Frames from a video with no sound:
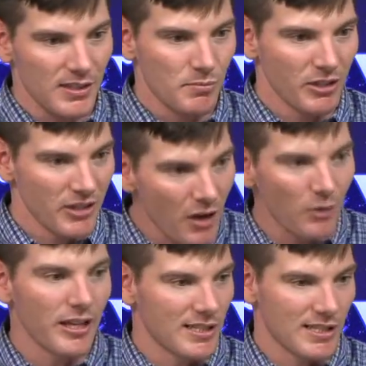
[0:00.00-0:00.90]
But no,
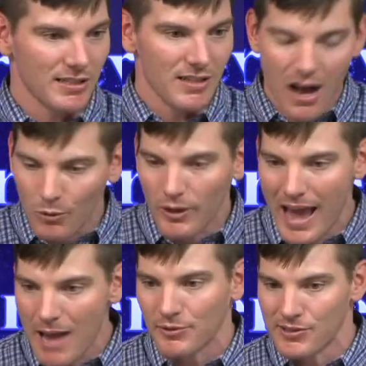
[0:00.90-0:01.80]
that's not what
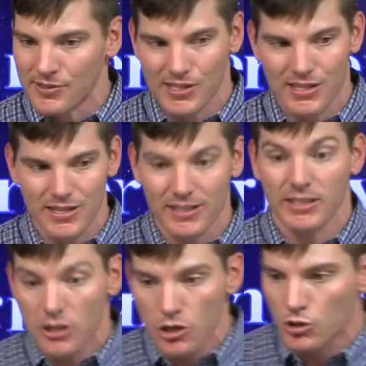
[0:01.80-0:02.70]
happens. He
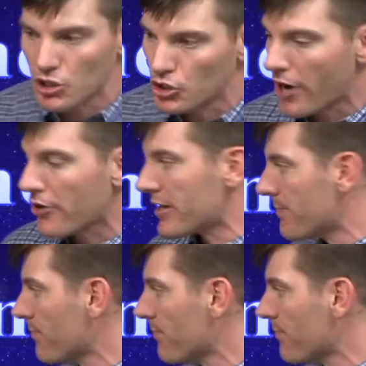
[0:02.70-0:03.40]
continues to journey.